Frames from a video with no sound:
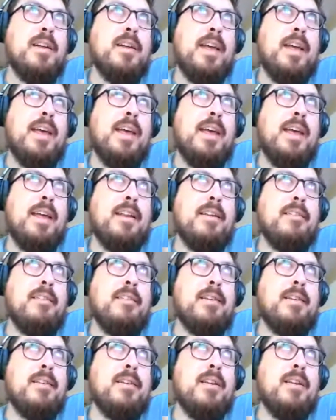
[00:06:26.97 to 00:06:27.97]

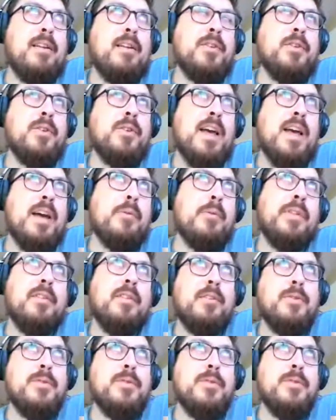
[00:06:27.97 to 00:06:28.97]
and I'll do that with
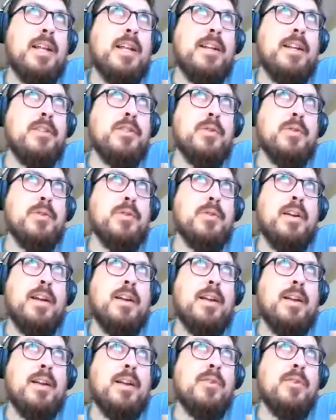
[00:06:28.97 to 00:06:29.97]
loose tenon joinery,
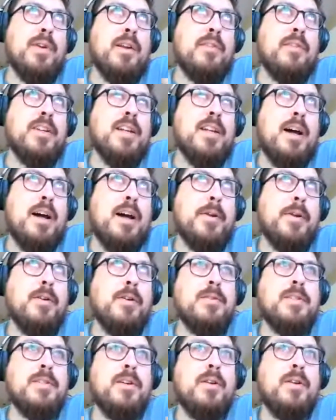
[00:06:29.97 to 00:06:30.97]
and I don't have a
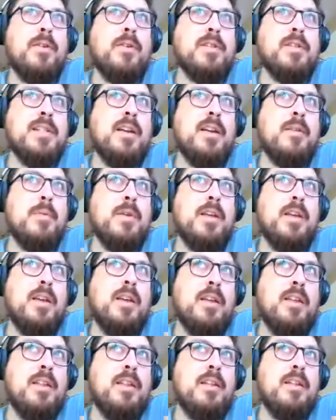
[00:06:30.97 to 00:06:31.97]
domino, so it's going to
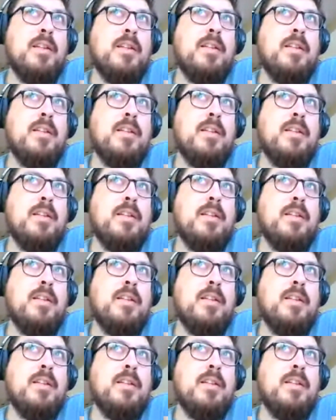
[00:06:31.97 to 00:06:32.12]
be